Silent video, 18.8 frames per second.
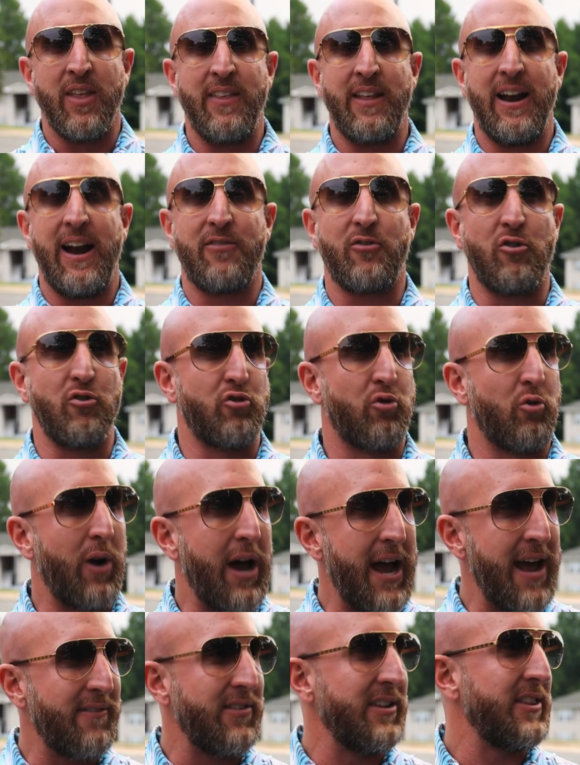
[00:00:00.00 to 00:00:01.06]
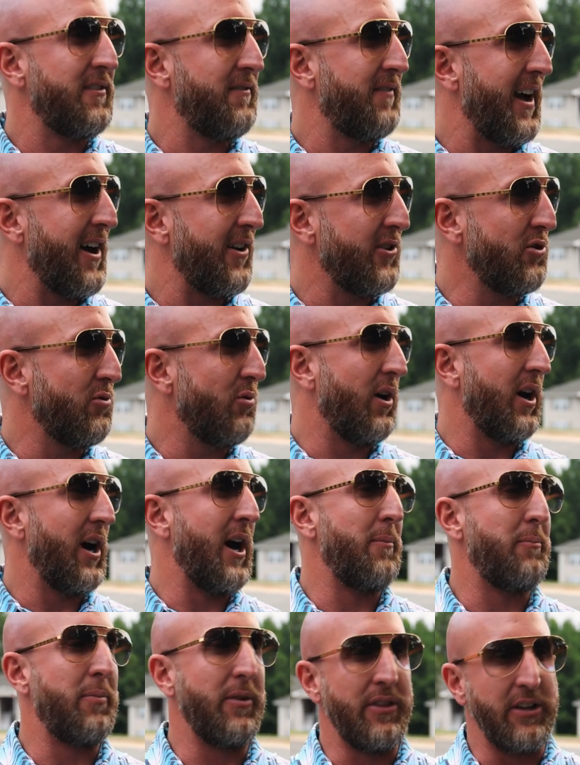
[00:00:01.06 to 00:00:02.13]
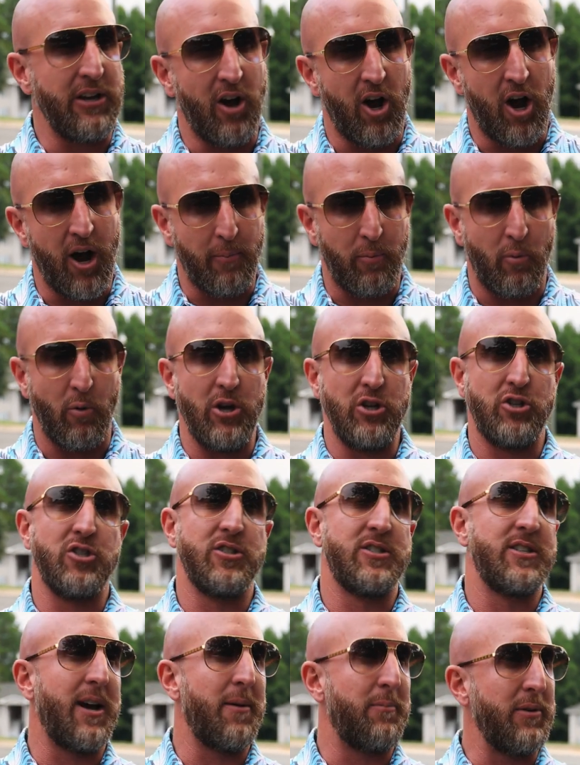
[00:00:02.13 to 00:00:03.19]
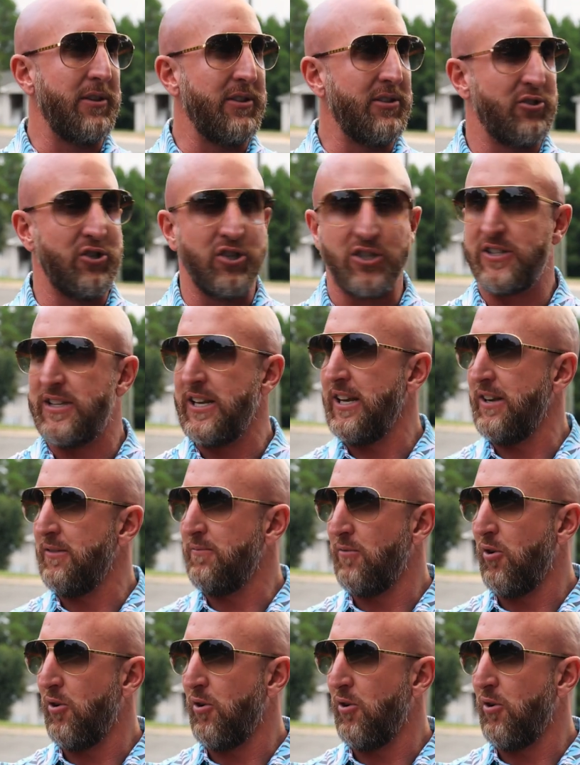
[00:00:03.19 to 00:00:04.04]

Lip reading: And then after driving the value up and the operations up and just the